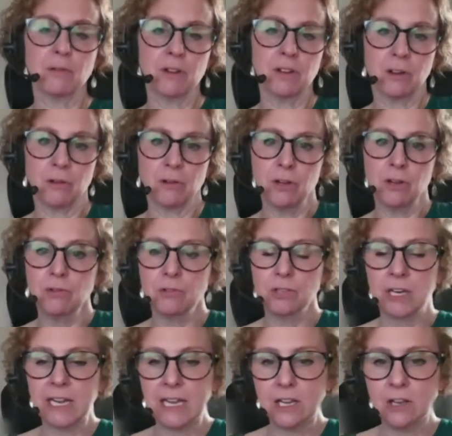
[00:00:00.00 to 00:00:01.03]

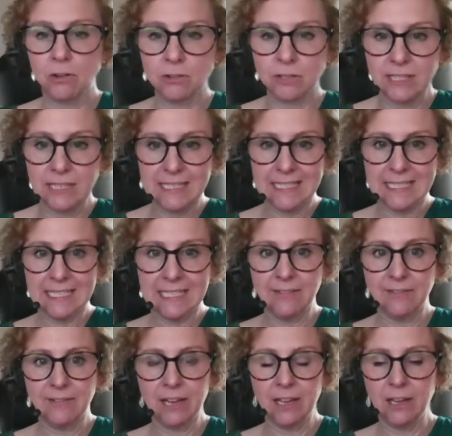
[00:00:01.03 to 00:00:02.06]
Usually your
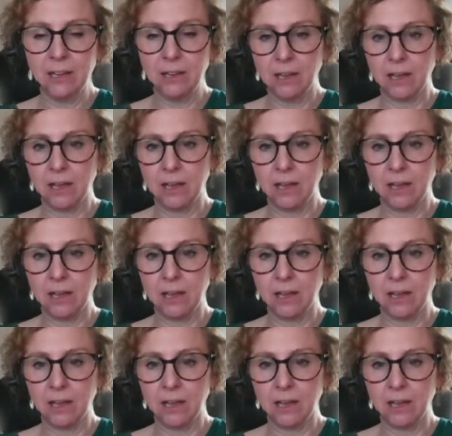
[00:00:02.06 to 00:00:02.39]
CCTV,